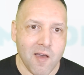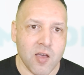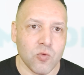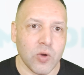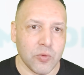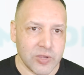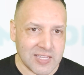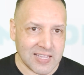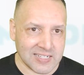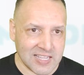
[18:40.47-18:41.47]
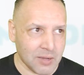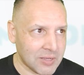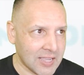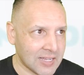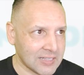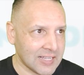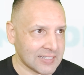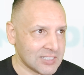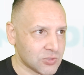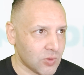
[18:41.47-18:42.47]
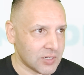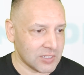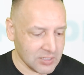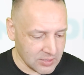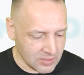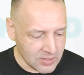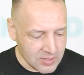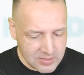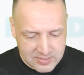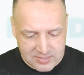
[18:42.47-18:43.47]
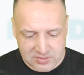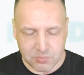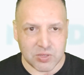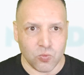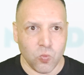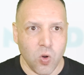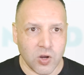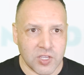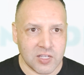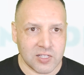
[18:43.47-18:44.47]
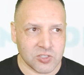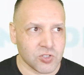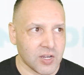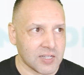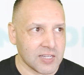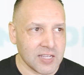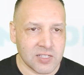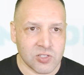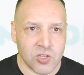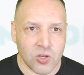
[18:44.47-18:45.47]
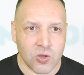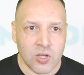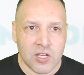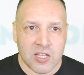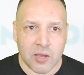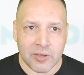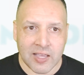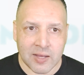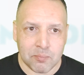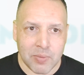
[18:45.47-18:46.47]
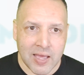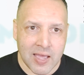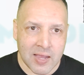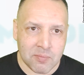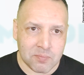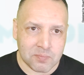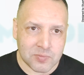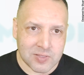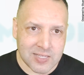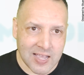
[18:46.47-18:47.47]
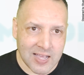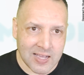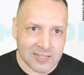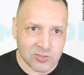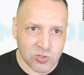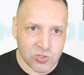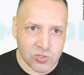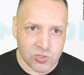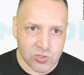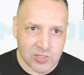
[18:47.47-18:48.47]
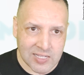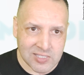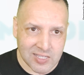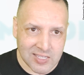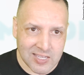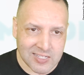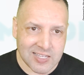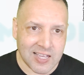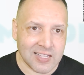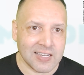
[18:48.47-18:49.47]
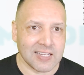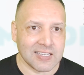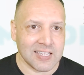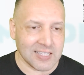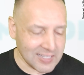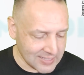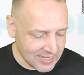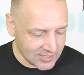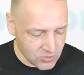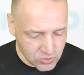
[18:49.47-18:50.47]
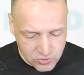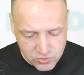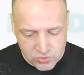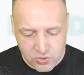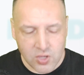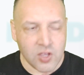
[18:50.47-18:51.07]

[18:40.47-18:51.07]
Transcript: where we get it coming out like this one here. Now it's a bit wonky. Let's try it again. So coming out, bang, down, tsu, that's the kick down and kicking down, tsu,